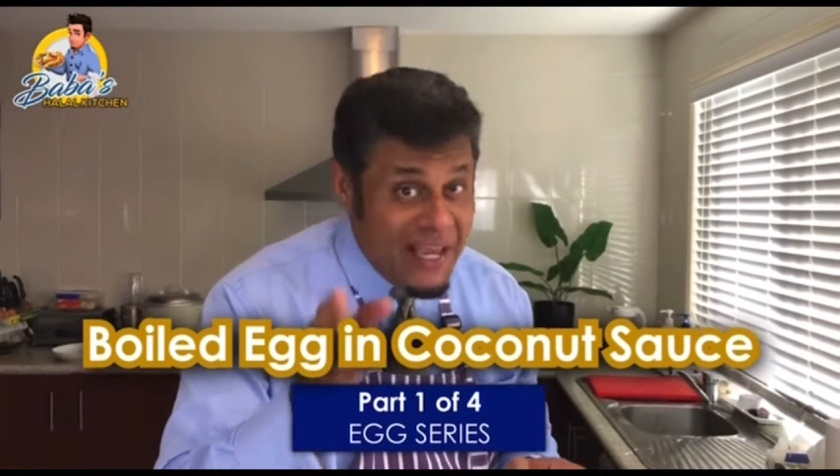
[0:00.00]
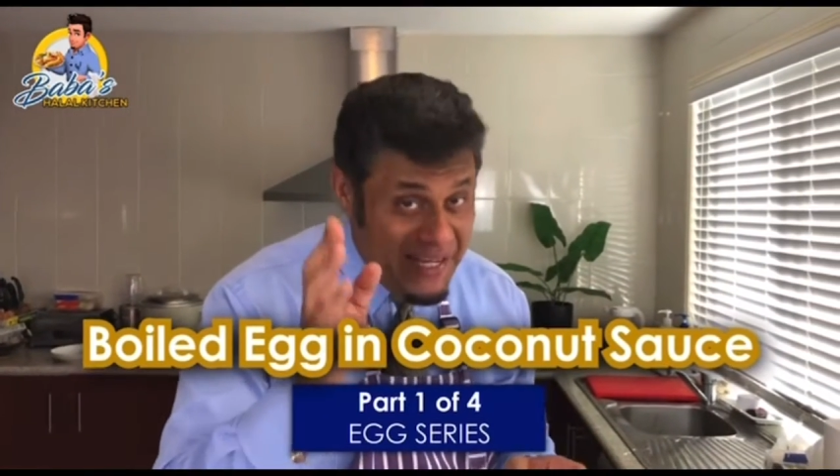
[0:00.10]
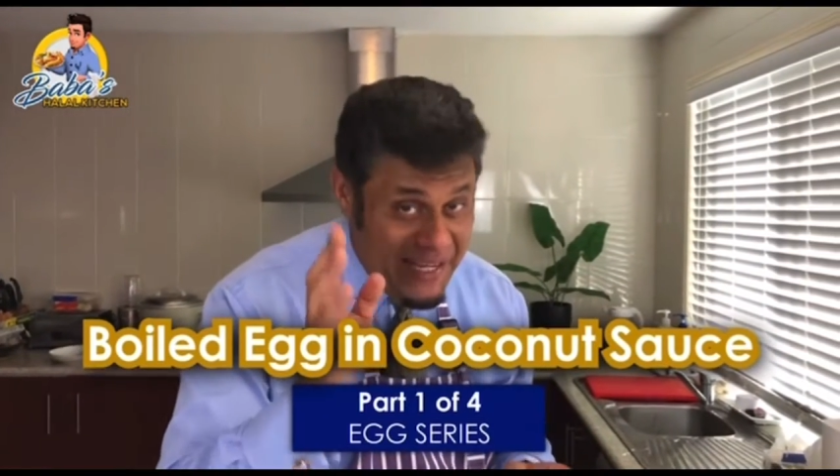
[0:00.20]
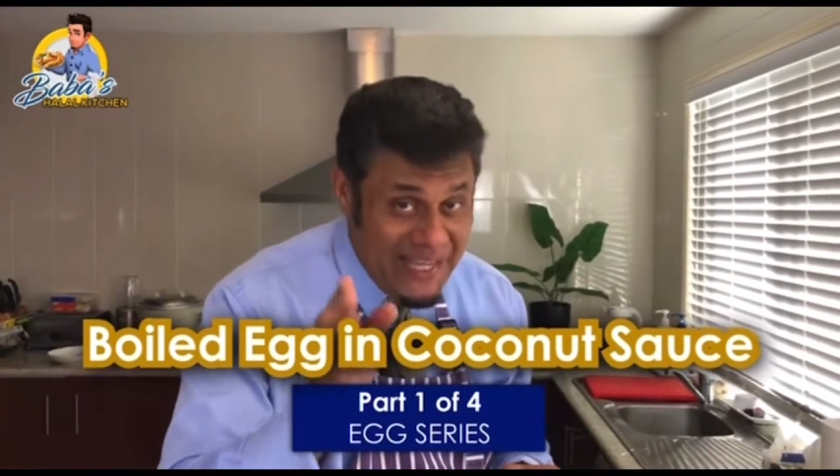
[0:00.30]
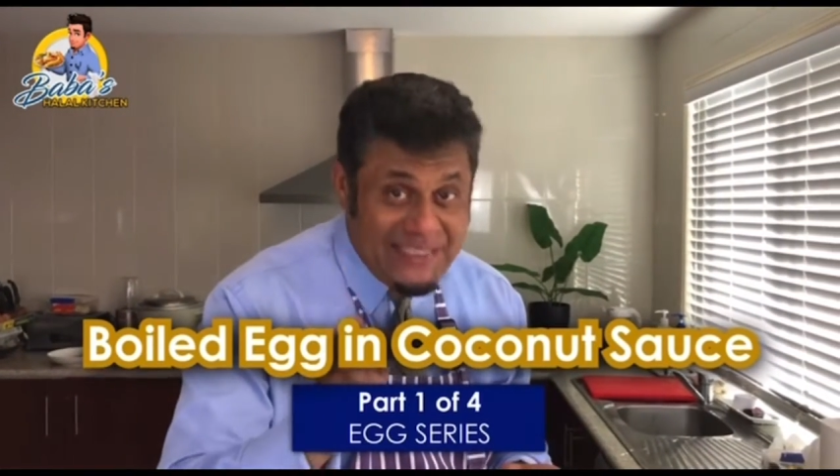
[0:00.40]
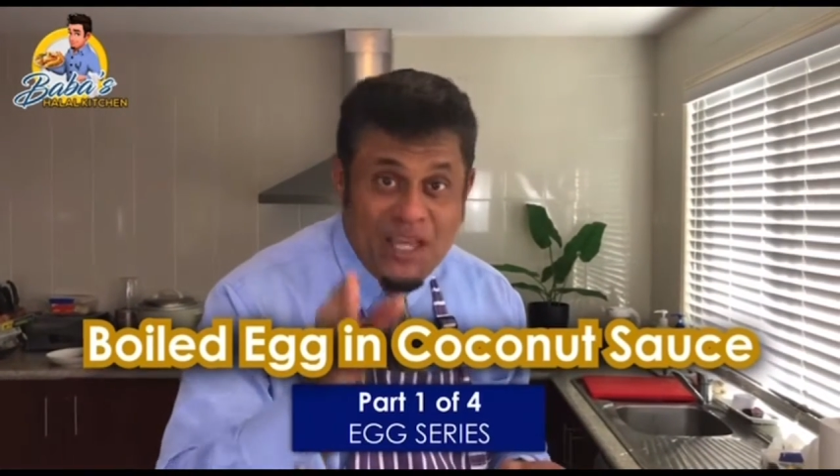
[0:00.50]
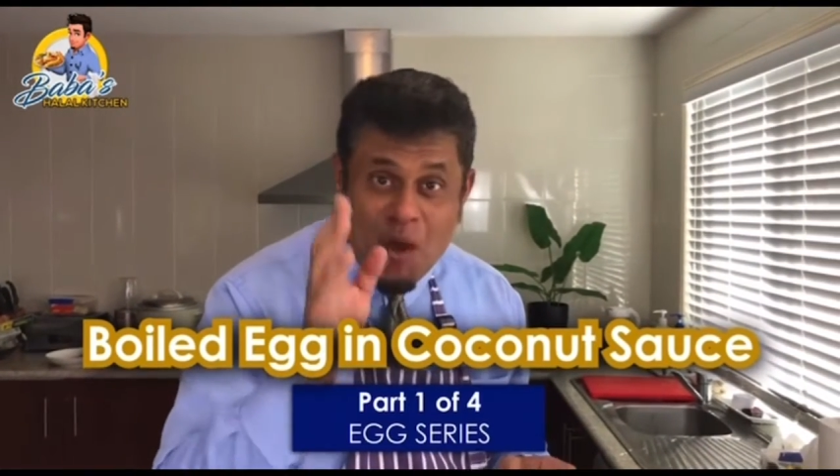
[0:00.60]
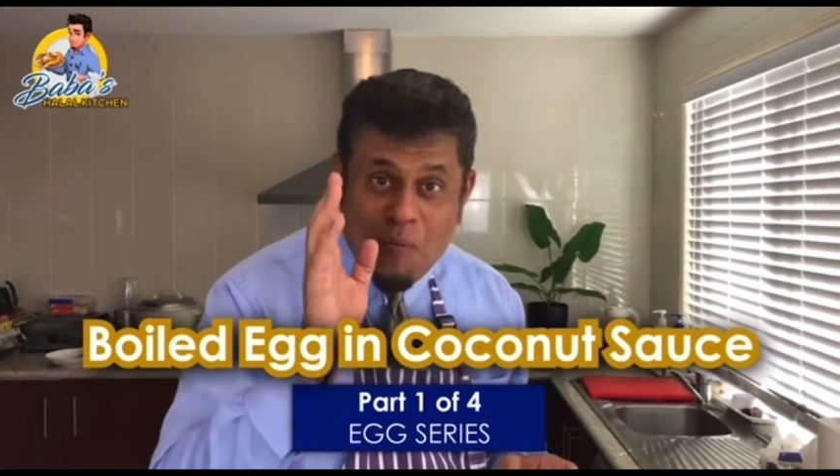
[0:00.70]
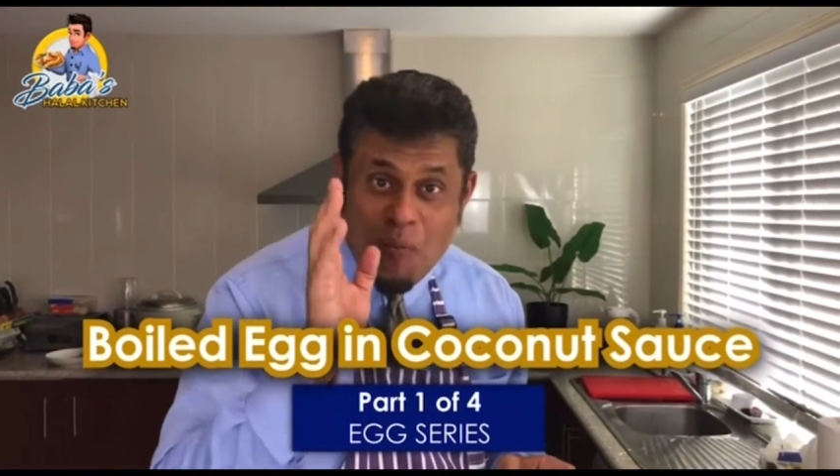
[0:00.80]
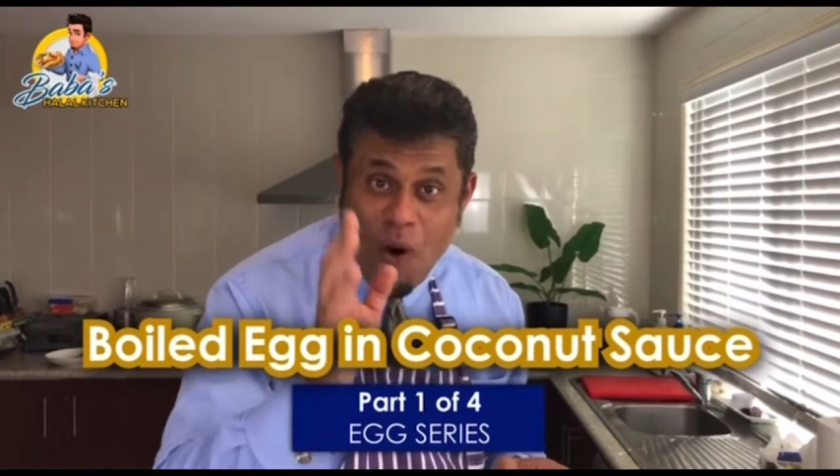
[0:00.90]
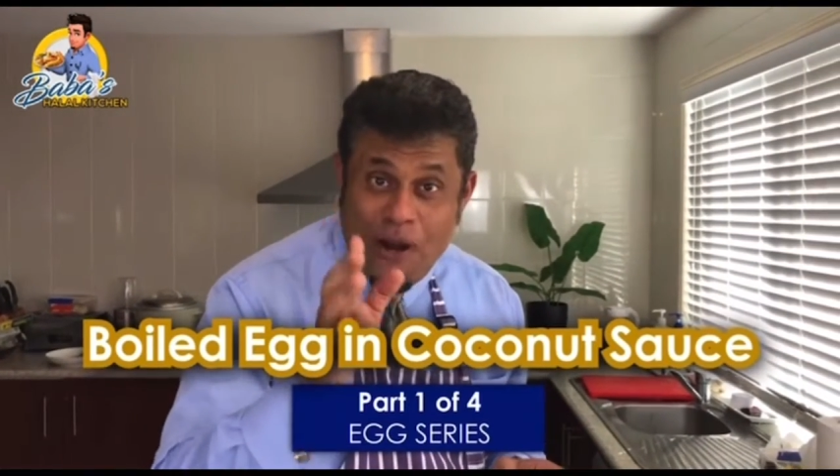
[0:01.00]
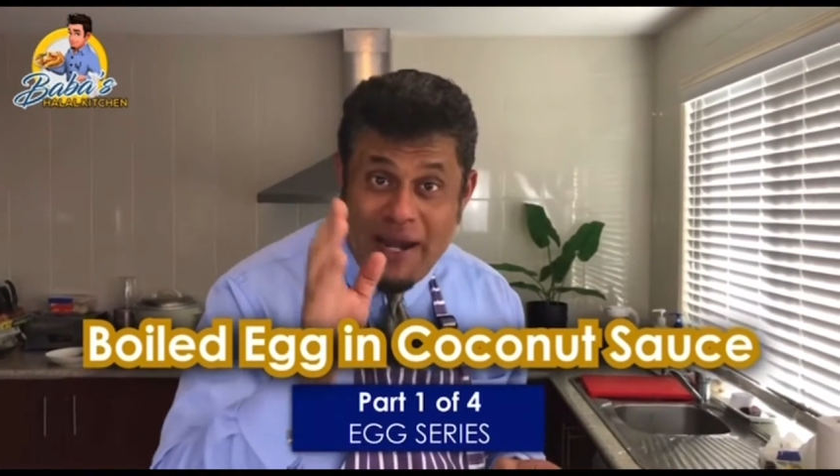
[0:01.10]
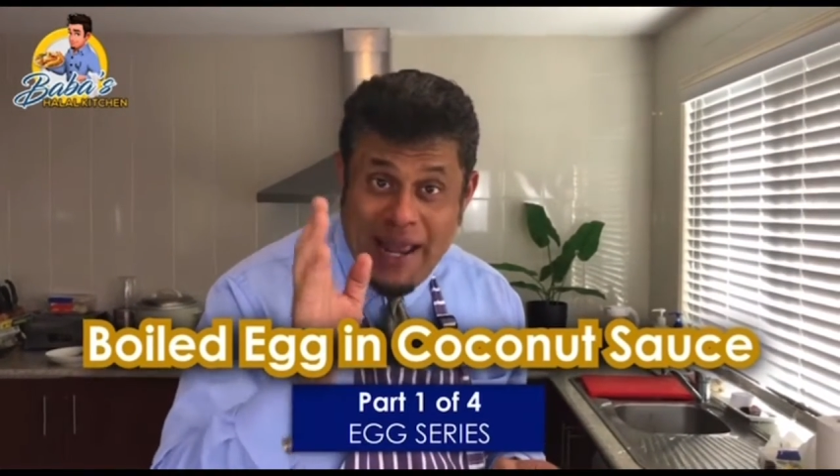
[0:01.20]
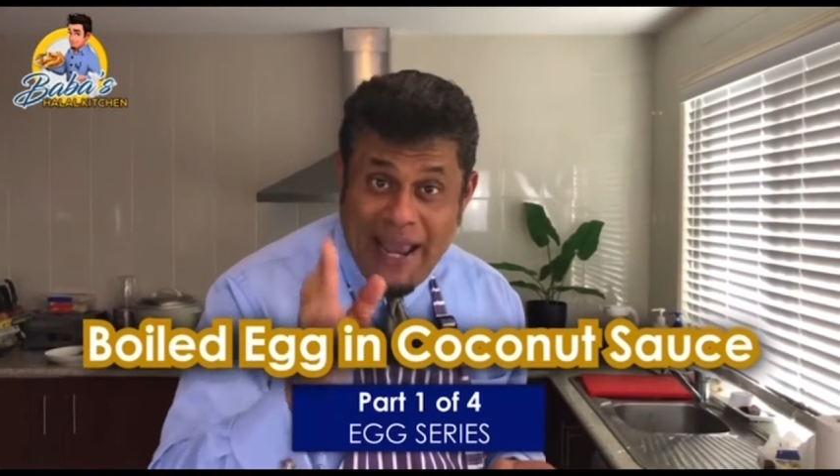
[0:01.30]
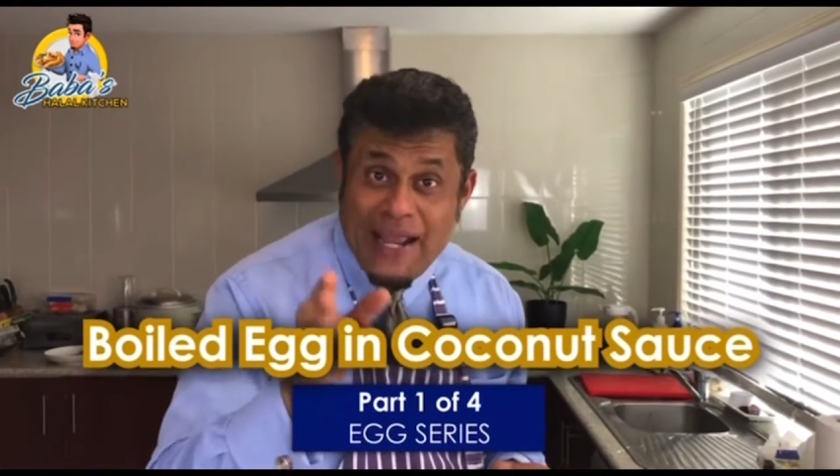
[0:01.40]
Yes, boiled
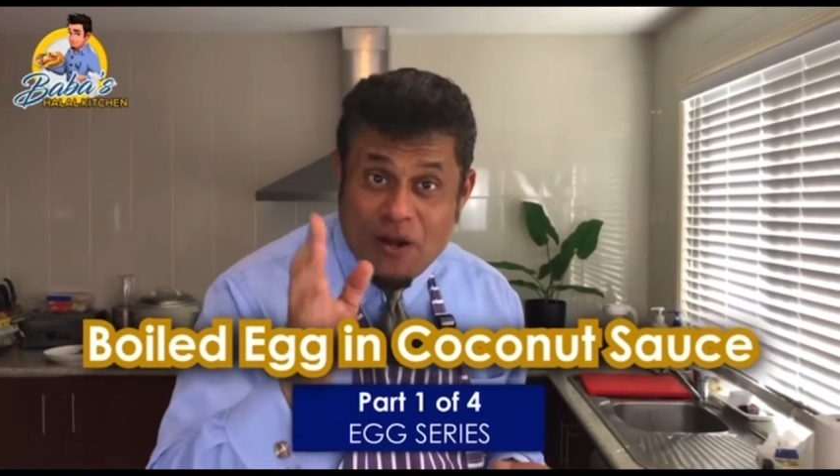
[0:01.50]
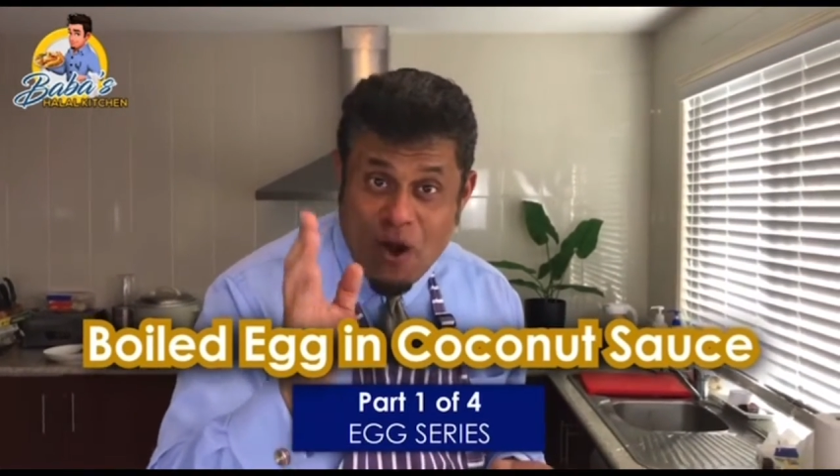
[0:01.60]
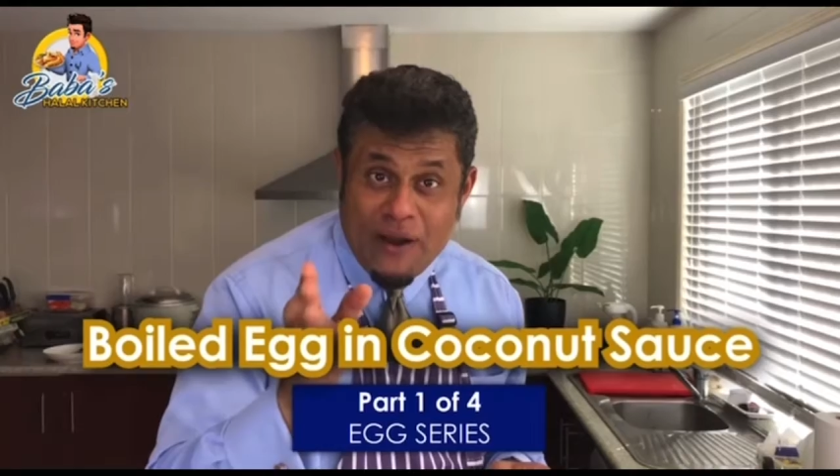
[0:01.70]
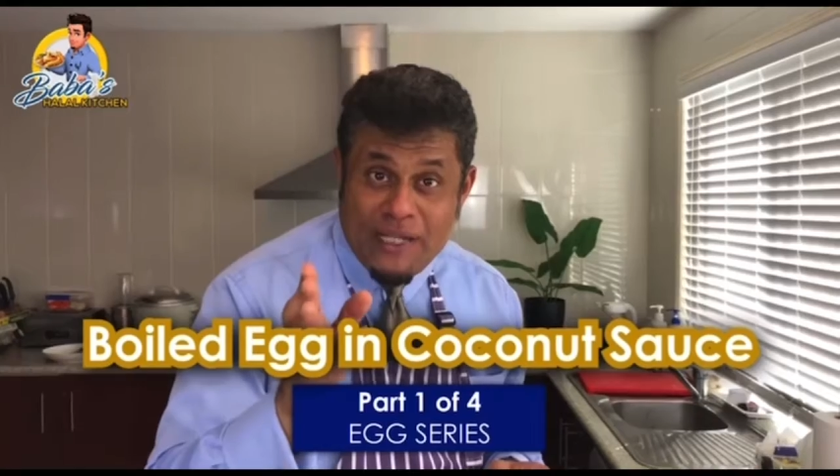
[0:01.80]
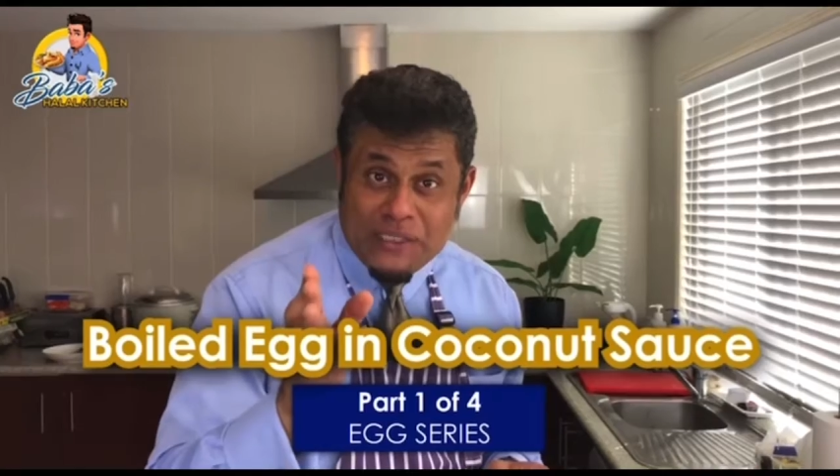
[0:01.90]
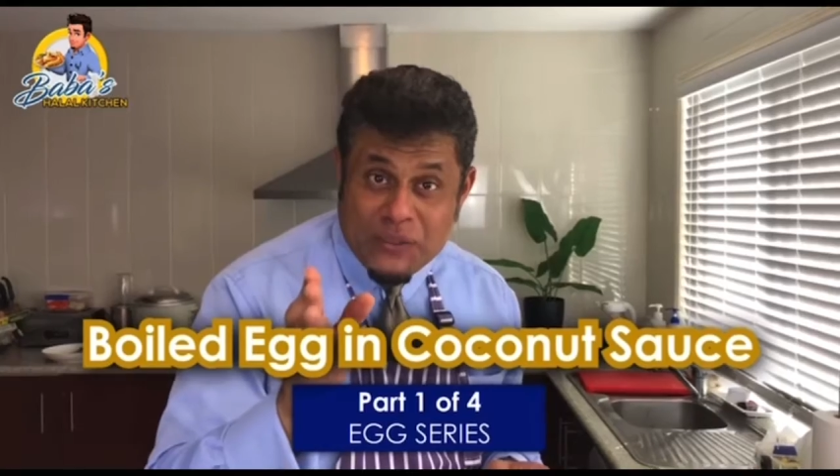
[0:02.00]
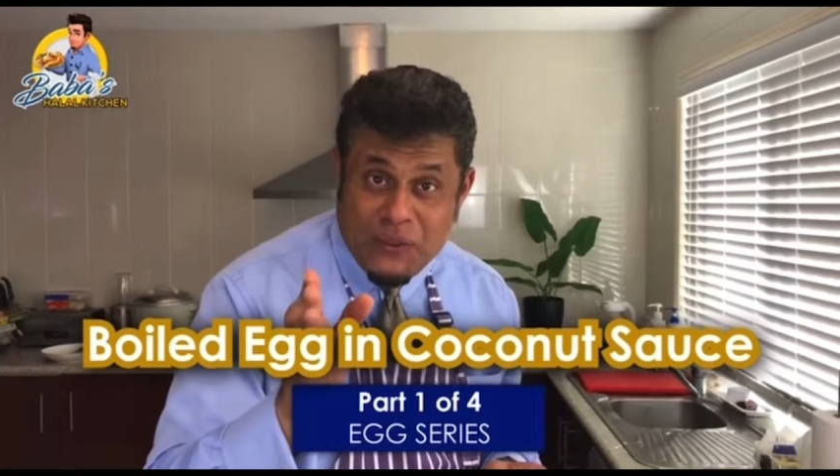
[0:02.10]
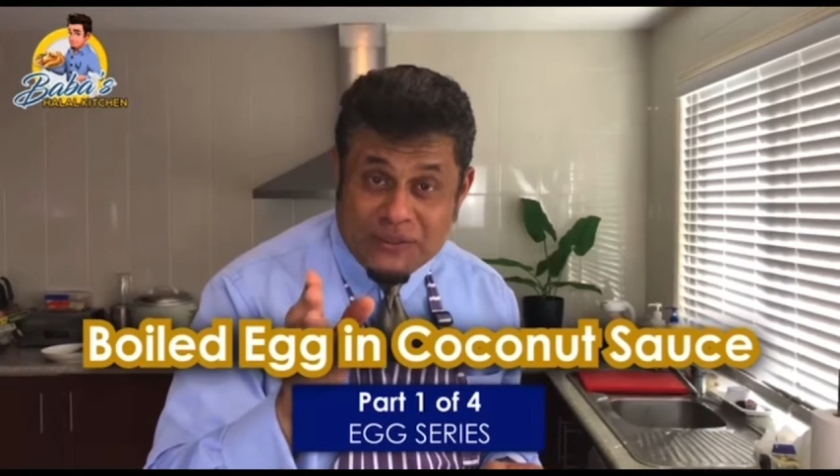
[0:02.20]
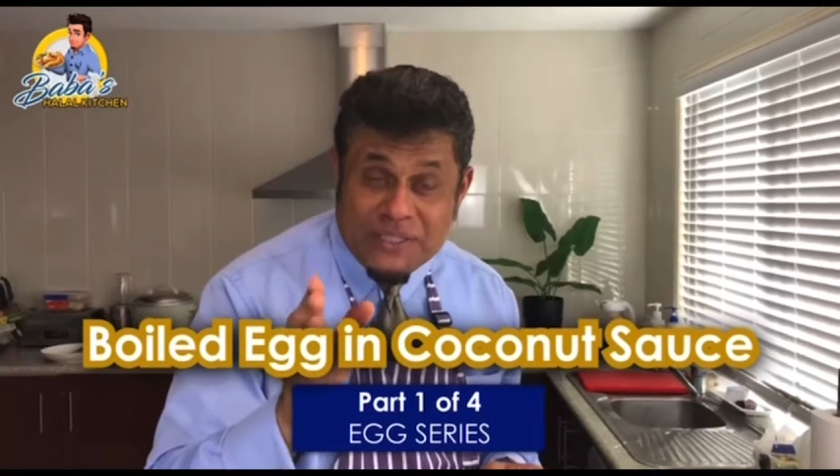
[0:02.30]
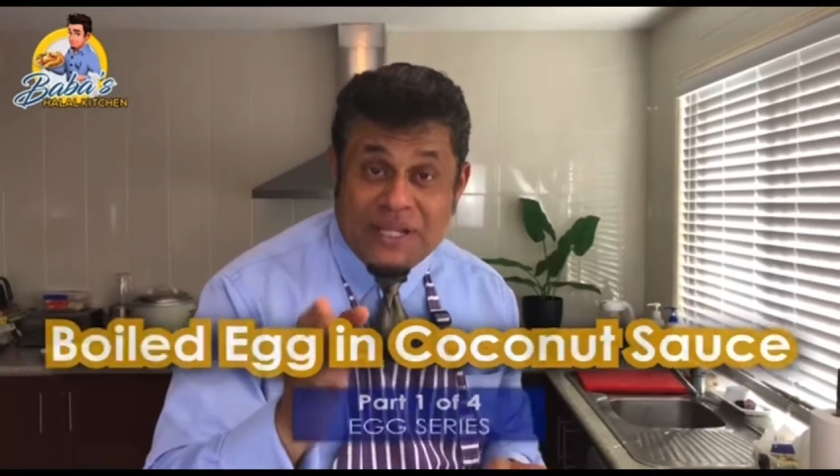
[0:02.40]
egg in coconut sauce.